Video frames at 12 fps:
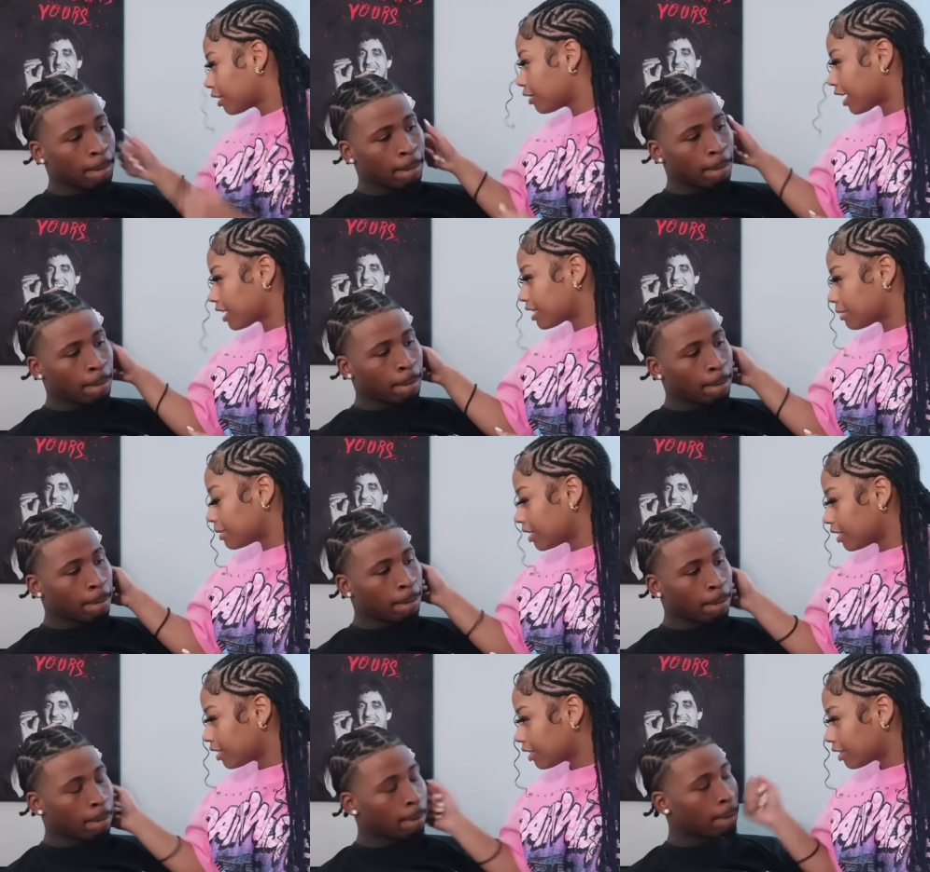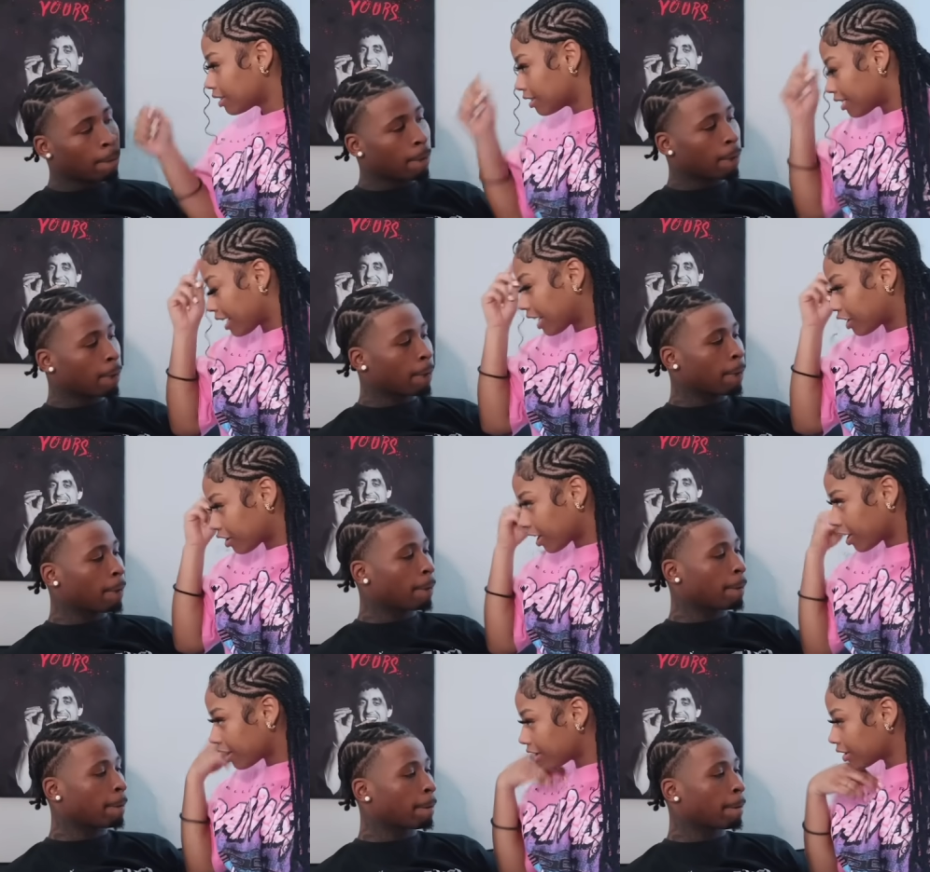Speaker 1: You can't see me? I like your
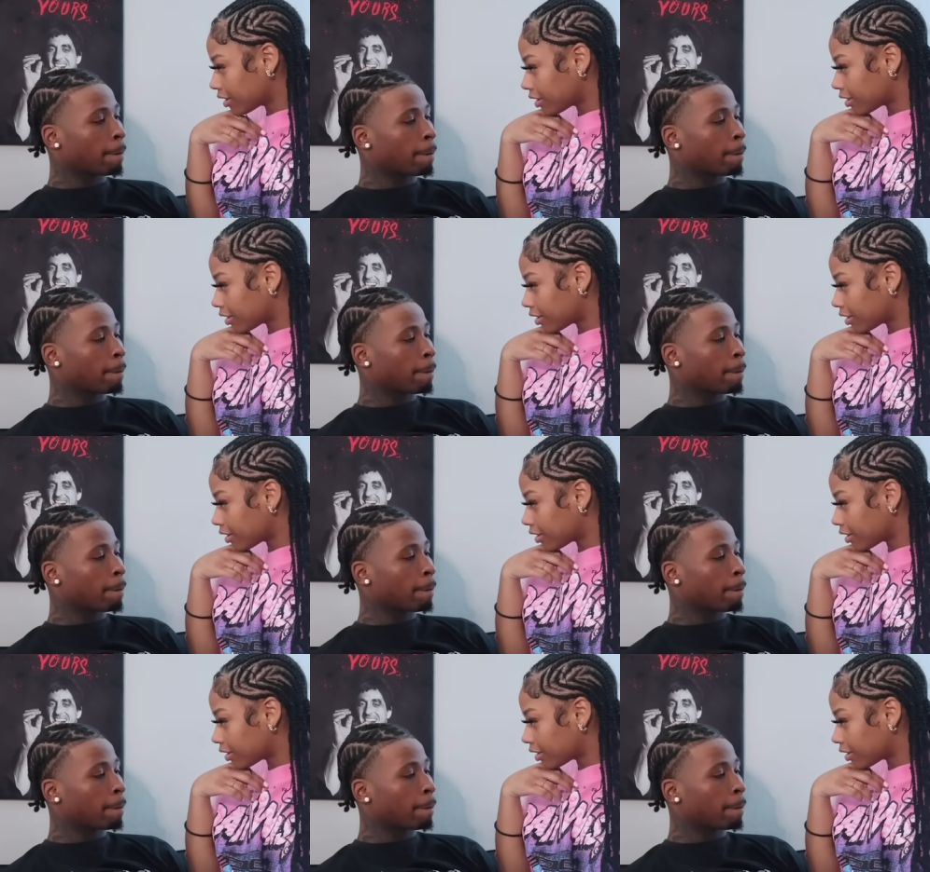hair.